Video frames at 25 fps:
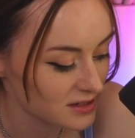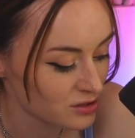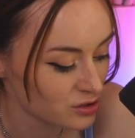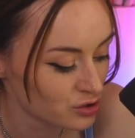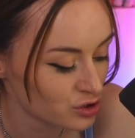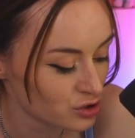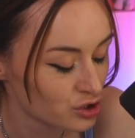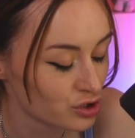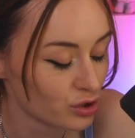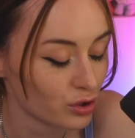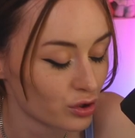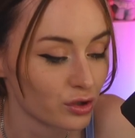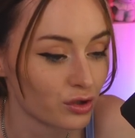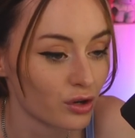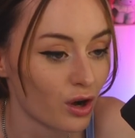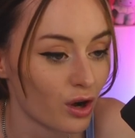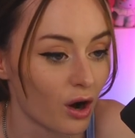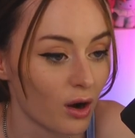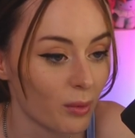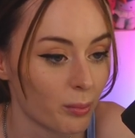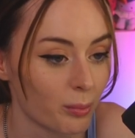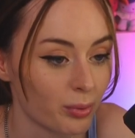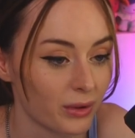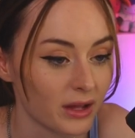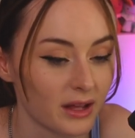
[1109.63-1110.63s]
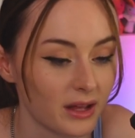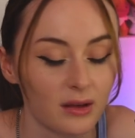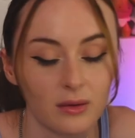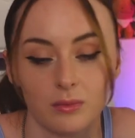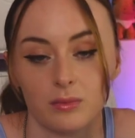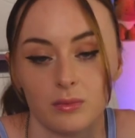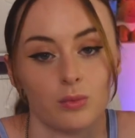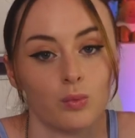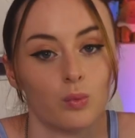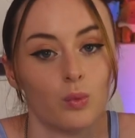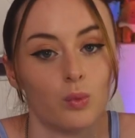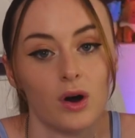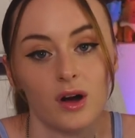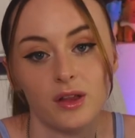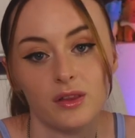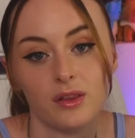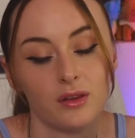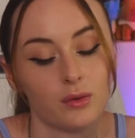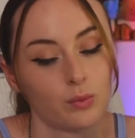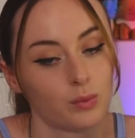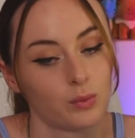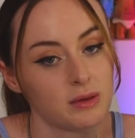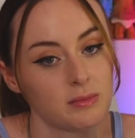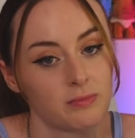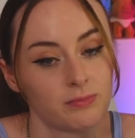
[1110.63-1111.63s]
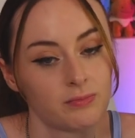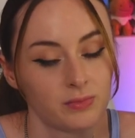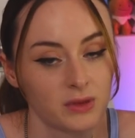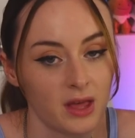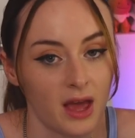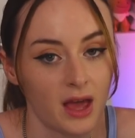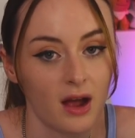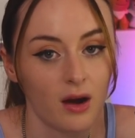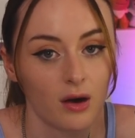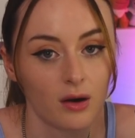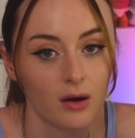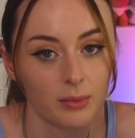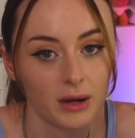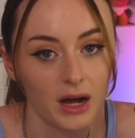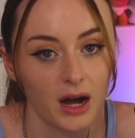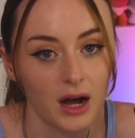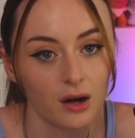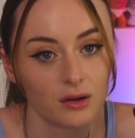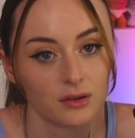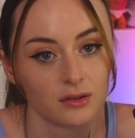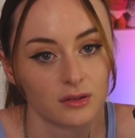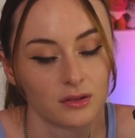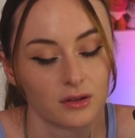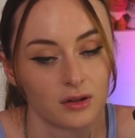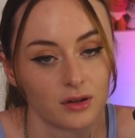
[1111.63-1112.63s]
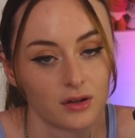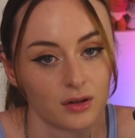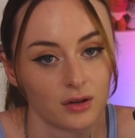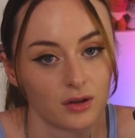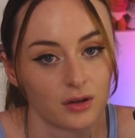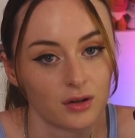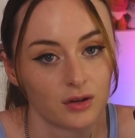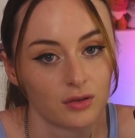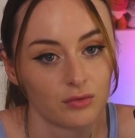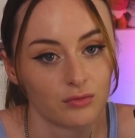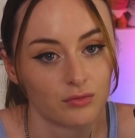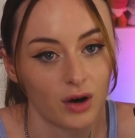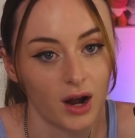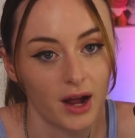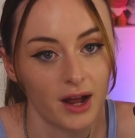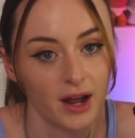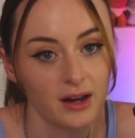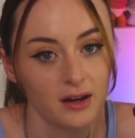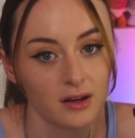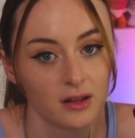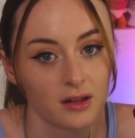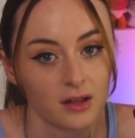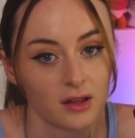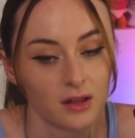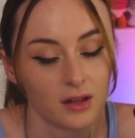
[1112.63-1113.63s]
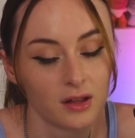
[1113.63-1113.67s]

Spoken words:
should not be one that we care about, right?